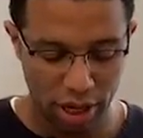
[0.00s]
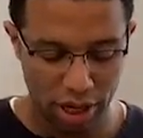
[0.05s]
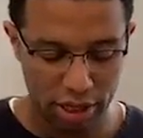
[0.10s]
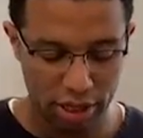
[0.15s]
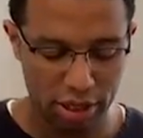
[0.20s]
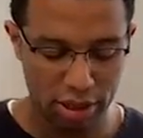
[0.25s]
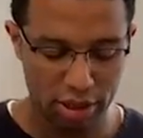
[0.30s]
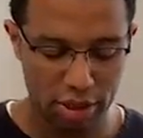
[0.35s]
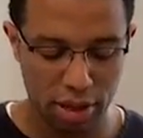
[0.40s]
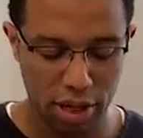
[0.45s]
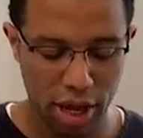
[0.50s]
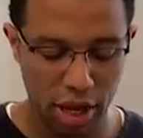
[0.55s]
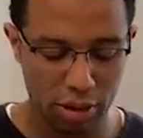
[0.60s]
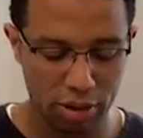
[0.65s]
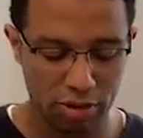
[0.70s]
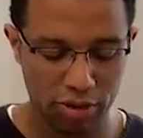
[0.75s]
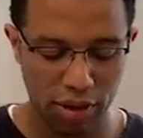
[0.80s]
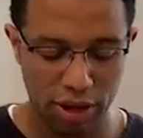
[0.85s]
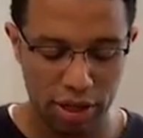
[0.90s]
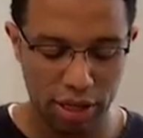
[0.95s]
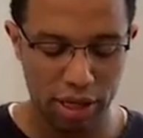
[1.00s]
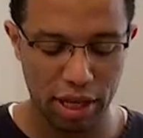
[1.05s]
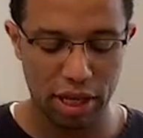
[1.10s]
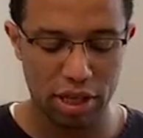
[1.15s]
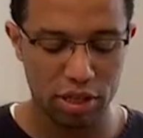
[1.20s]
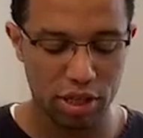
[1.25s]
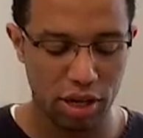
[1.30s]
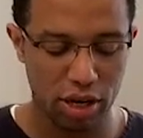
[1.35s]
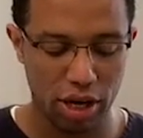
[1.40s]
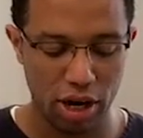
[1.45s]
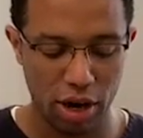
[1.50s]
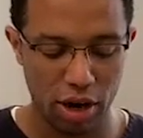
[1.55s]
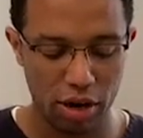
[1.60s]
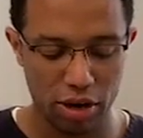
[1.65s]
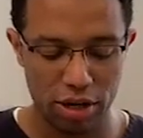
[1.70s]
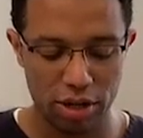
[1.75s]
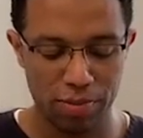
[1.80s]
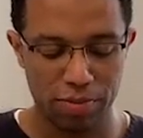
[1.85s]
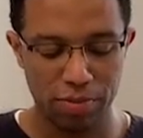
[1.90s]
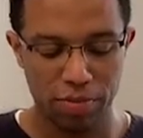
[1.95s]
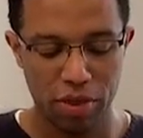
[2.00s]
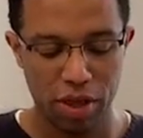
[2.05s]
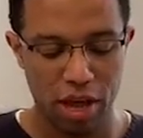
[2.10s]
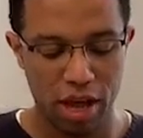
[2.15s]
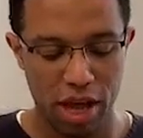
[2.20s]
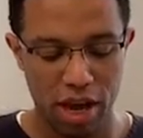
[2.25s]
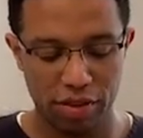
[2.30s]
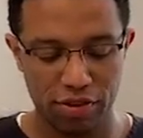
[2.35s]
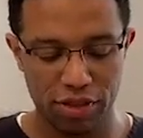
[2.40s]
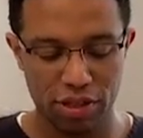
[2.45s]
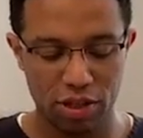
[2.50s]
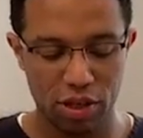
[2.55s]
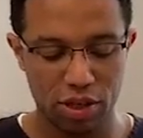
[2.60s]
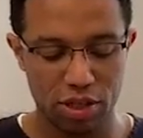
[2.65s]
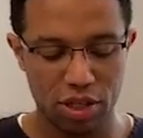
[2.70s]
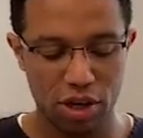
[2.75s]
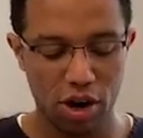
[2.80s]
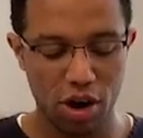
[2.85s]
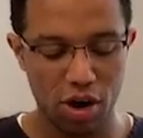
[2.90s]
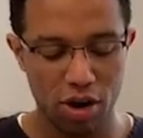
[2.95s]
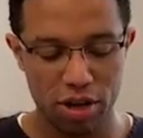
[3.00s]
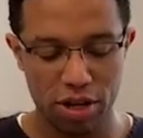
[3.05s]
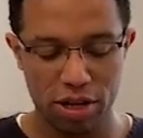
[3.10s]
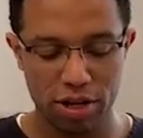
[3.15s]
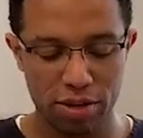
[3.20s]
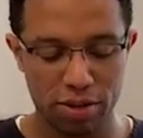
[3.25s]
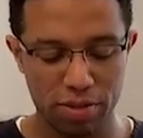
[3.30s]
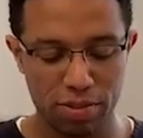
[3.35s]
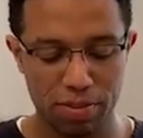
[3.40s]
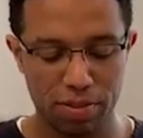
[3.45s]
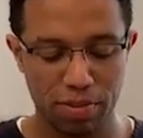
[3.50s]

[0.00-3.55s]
Nice. Now it's finally starting to harden. And if it starts to harden,